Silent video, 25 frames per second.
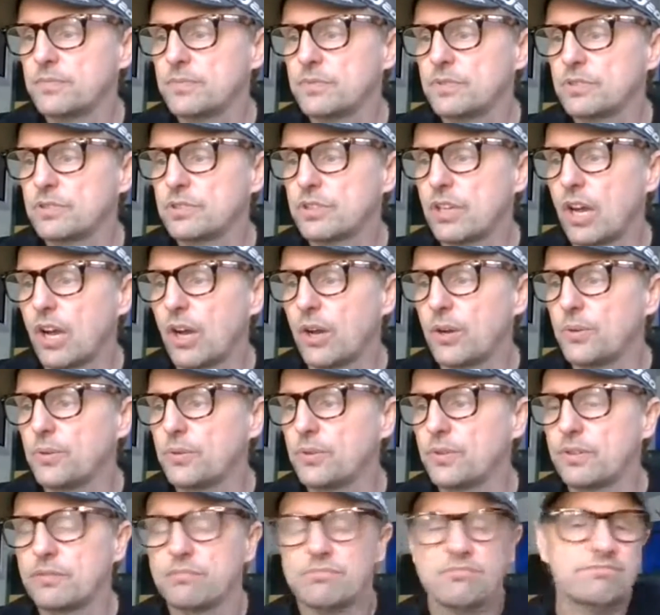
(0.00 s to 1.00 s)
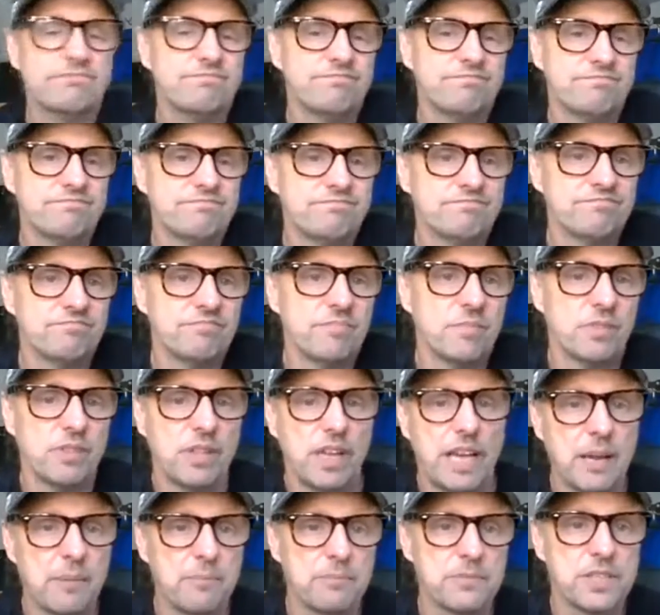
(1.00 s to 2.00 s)
So
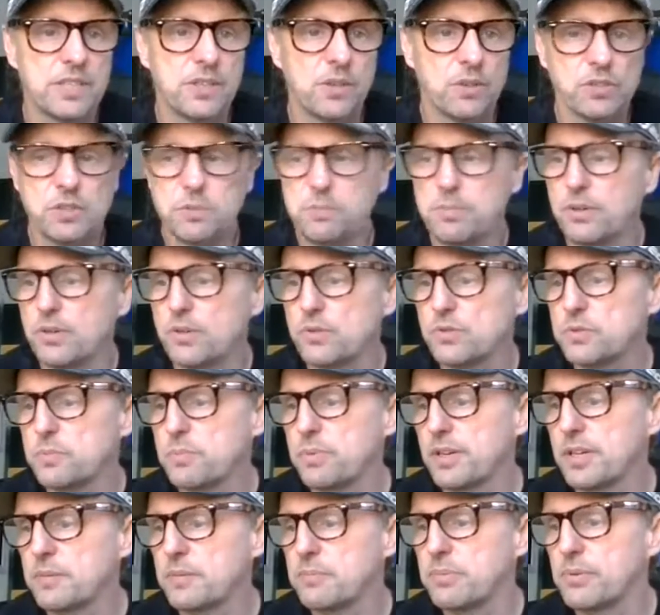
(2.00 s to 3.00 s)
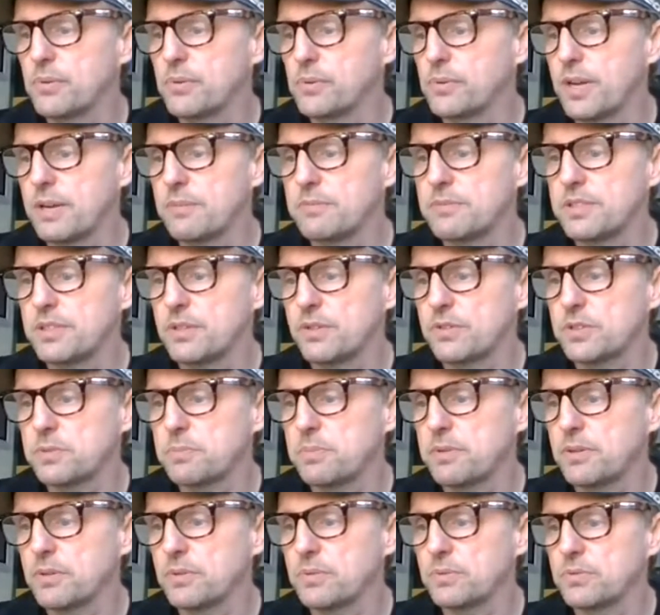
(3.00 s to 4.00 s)
empty hospitals, people, empty
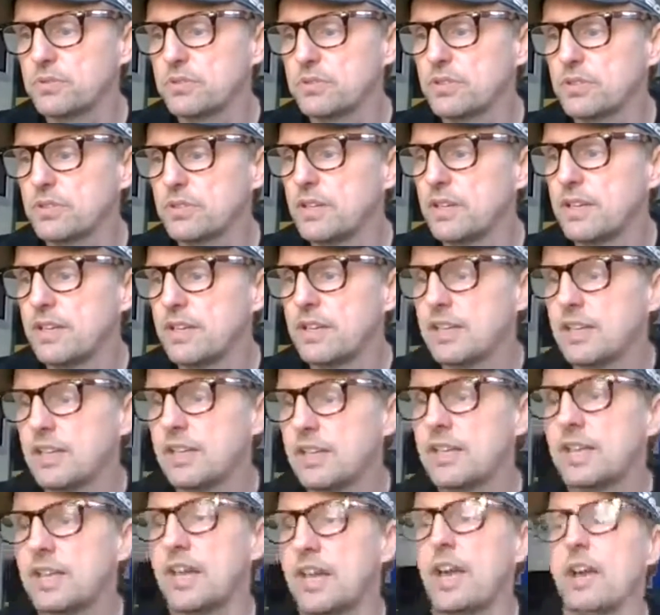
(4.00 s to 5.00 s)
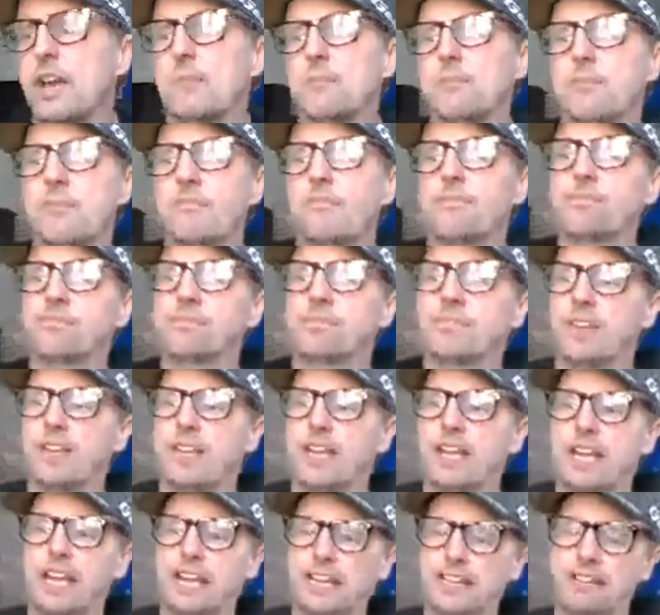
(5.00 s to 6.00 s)
hospitals. And
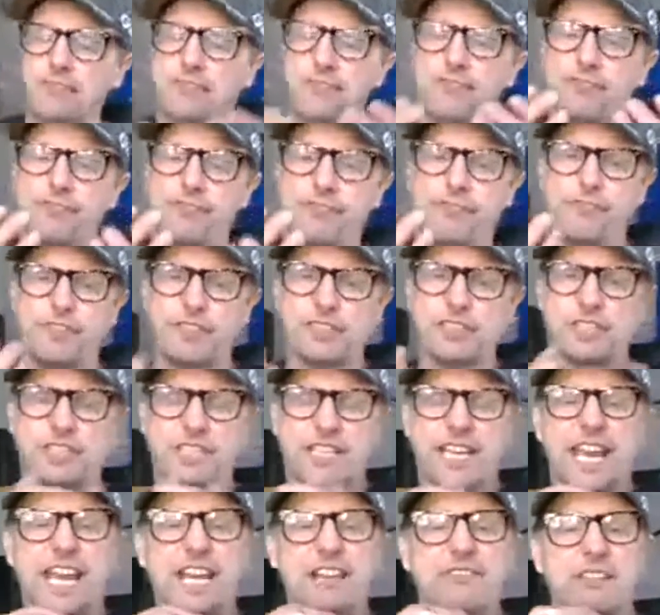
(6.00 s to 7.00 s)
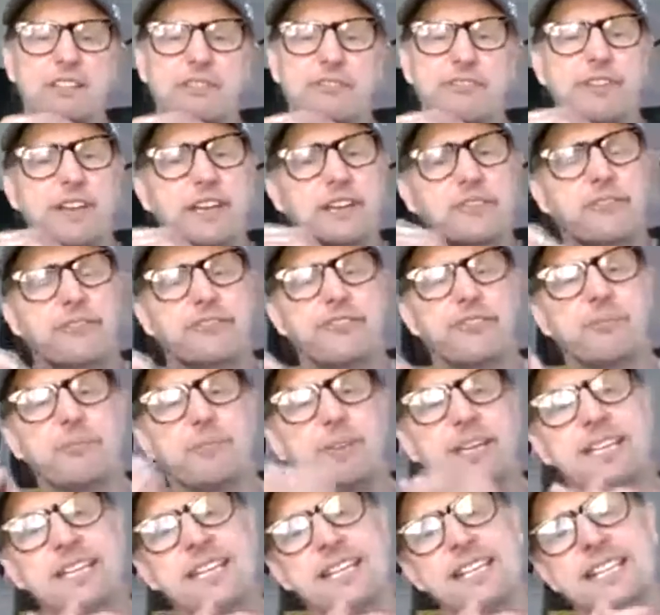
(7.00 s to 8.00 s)
the scary thing for
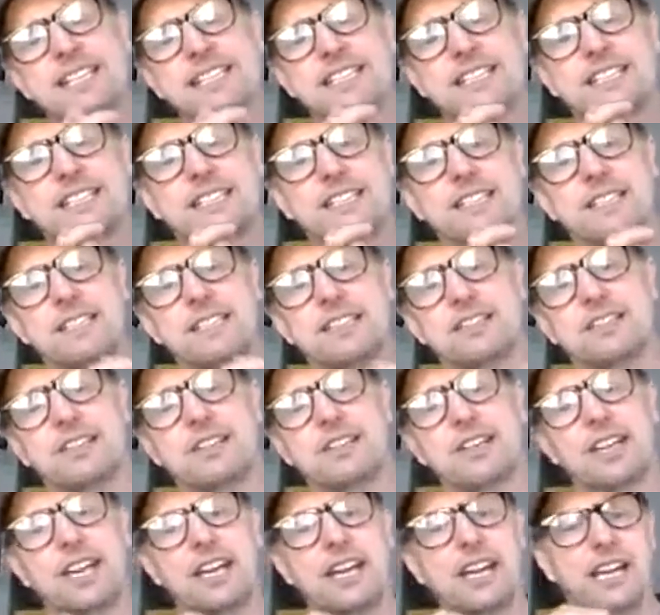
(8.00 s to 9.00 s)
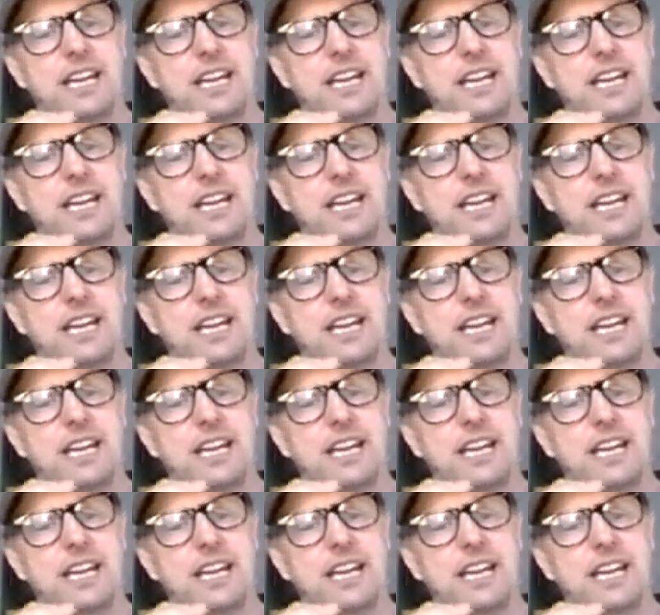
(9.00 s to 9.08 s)
me is that